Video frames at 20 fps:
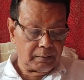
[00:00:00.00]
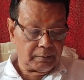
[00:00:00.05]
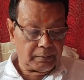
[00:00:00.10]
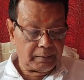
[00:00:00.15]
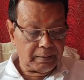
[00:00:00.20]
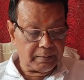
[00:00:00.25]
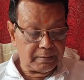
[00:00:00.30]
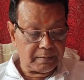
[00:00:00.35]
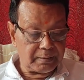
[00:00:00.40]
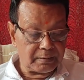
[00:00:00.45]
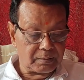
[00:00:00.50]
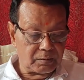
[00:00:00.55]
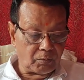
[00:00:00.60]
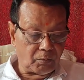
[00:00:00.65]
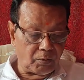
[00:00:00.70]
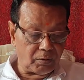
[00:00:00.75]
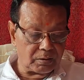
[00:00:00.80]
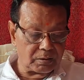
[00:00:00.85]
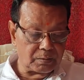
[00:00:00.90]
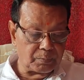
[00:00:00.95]
This is
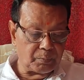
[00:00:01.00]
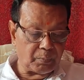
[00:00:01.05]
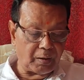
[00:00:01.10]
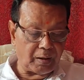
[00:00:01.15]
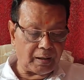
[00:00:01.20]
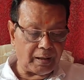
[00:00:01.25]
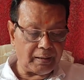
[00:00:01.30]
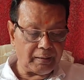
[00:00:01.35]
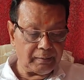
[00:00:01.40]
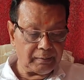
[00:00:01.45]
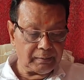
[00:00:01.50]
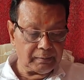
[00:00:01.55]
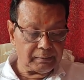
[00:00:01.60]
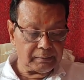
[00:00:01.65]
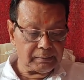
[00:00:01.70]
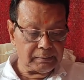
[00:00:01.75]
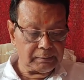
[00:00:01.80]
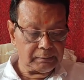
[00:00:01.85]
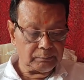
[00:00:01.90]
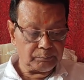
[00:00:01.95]
caused by
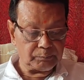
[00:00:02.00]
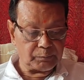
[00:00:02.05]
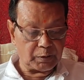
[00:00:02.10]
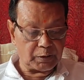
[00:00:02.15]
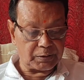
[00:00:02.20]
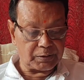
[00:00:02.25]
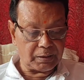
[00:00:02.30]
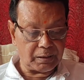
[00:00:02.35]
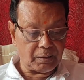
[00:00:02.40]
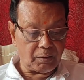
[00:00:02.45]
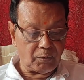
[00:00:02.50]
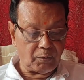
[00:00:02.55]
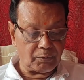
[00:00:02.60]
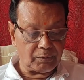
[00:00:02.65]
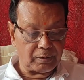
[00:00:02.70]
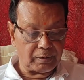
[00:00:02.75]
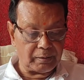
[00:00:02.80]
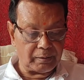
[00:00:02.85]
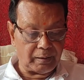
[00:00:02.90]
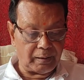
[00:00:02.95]
pressure on
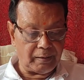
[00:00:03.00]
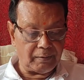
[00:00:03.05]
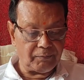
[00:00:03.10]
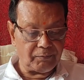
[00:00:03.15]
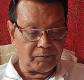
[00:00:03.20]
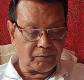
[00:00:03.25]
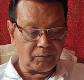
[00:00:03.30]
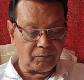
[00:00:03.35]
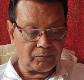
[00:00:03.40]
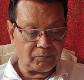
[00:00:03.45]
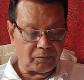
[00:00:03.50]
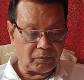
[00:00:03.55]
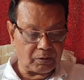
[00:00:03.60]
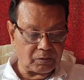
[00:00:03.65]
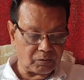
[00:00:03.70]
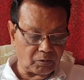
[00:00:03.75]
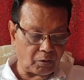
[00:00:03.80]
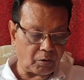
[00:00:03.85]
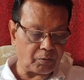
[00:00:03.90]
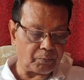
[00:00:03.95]
the nerve for a
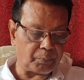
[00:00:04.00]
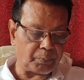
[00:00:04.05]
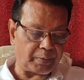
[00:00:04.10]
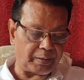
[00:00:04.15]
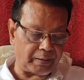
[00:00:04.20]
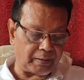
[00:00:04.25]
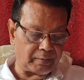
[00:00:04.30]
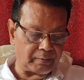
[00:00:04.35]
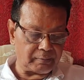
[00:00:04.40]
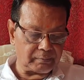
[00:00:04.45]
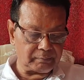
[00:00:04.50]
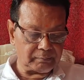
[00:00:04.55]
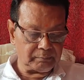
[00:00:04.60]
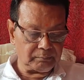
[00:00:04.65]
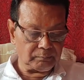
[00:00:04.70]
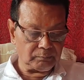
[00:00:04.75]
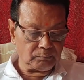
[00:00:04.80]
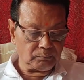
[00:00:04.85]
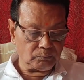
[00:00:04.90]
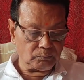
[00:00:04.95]
short period.
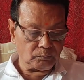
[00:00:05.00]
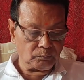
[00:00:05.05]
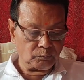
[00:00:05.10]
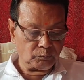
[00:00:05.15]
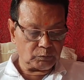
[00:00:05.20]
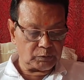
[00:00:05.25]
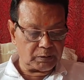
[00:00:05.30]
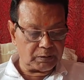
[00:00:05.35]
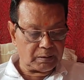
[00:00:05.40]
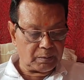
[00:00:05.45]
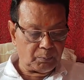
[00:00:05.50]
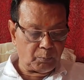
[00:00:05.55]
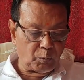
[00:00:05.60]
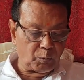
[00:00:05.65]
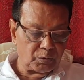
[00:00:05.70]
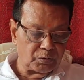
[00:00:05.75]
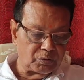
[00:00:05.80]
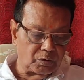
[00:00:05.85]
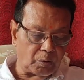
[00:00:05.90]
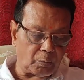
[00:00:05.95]
This is the
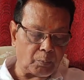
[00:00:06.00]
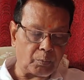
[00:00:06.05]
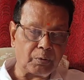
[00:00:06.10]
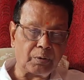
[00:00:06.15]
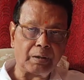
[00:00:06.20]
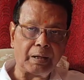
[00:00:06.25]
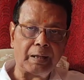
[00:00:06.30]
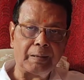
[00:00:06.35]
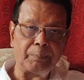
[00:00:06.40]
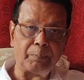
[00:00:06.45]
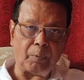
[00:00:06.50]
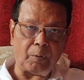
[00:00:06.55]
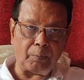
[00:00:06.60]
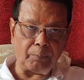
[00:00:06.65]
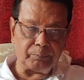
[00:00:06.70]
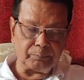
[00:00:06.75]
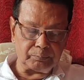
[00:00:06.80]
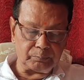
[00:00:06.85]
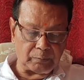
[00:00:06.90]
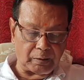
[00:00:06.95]
most common type
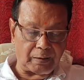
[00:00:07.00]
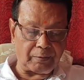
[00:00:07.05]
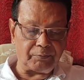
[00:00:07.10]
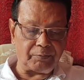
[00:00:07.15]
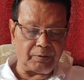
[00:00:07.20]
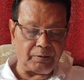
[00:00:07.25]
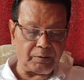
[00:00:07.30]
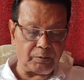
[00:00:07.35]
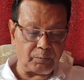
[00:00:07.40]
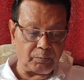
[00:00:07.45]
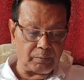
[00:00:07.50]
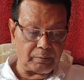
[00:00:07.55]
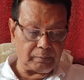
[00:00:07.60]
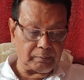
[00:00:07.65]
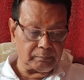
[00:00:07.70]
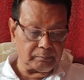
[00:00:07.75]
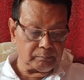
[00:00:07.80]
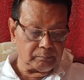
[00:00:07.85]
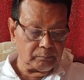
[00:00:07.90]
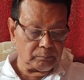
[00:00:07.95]
of nerve injury.
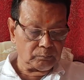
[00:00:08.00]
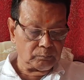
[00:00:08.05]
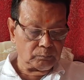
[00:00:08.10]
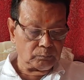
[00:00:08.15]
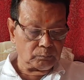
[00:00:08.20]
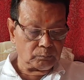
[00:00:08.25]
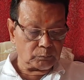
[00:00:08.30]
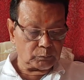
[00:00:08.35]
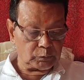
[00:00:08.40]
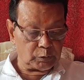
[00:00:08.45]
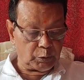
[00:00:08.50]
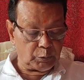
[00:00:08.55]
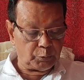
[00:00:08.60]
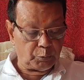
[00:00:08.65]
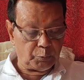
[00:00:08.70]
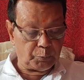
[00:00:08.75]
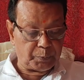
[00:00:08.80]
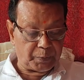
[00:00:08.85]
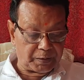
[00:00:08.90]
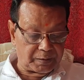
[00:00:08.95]
Due
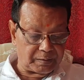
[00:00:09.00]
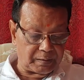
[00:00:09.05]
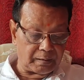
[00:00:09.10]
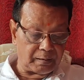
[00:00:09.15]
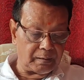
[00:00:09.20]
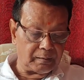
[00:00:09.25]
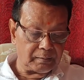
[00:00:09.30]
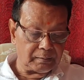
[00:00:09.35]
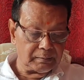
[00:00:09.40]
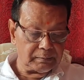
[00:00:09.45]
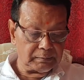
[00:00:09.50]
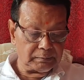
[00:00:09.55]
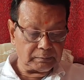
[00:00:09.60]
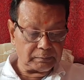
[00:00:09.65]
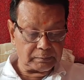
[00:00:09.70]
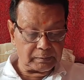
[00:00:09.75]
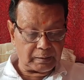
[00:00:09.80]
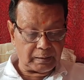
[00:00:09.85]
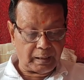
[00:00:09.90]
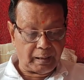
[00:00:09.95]
to pressure,
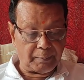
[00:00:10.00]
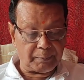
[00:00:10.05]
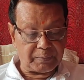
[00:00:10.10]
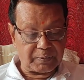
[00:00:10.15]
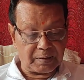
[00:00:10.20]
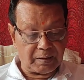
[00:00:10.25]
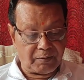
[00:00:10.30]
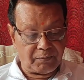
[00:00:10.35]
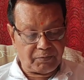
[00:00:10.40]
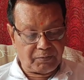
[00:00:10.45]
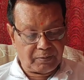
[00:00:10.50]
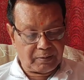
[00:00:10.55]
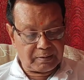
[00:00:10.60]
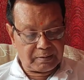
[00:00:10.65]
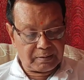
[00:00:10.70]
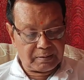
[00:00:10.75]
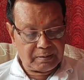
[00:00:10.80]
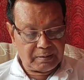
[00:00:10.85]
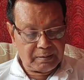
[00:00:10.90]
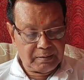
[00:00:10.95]
the nerve
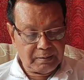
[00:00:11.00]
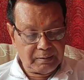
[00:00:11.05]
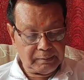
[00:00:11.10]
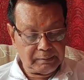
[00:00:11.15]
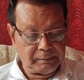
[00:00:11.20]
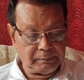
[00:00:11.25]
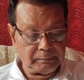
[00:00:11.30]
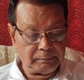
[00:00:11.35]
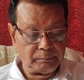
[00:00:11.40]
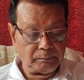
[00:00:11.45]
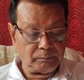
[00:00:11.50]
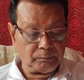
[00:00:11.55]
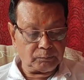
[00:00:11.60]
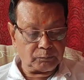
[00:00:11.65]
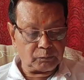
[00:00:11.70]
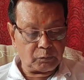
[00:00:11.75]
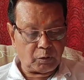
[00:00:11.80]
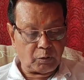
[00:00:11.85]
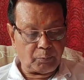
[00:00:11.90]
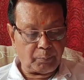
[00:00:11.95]
suffers
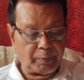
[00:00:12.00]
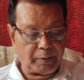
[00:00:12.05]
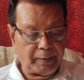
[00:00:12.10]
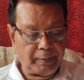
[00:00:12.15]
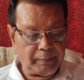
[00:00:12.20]
from